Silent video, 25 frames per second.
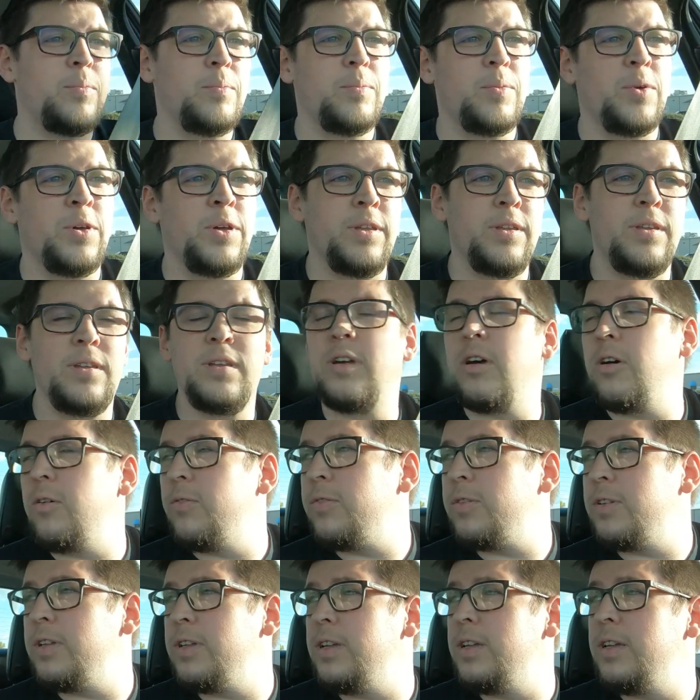But
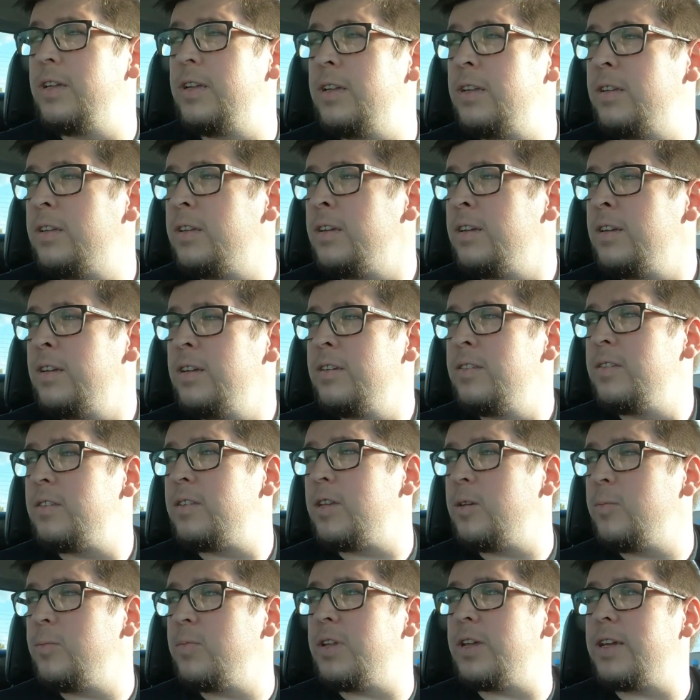hopefully, it
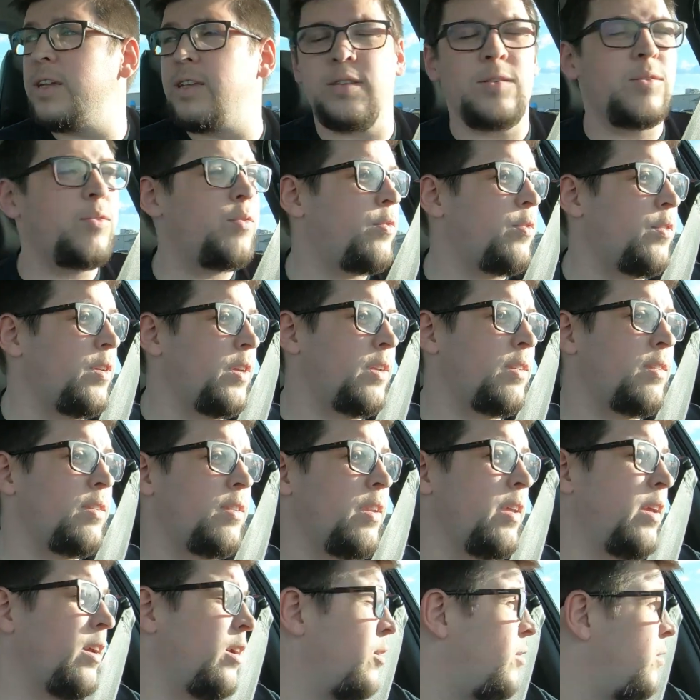seems like it's fixed
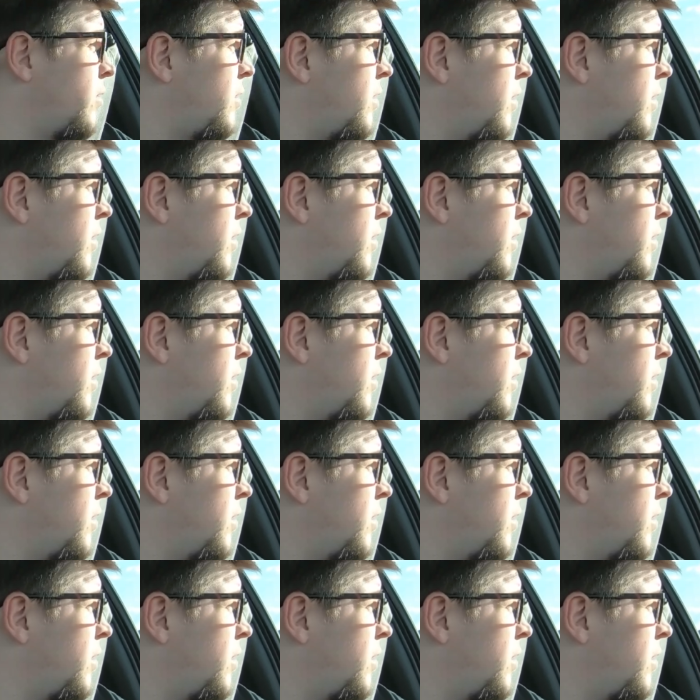now.